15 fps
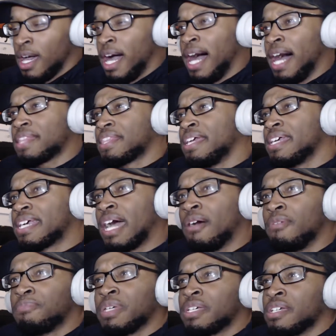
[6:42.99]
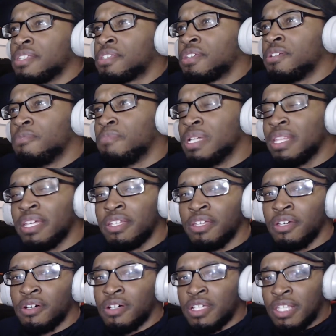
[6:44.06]
I think I would be considered
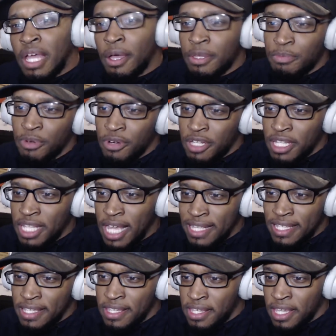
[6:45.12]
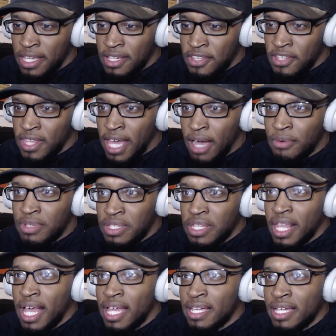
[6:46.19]
millennial because I was born in '96, so that was
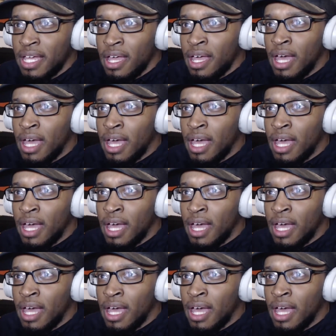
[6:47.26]
like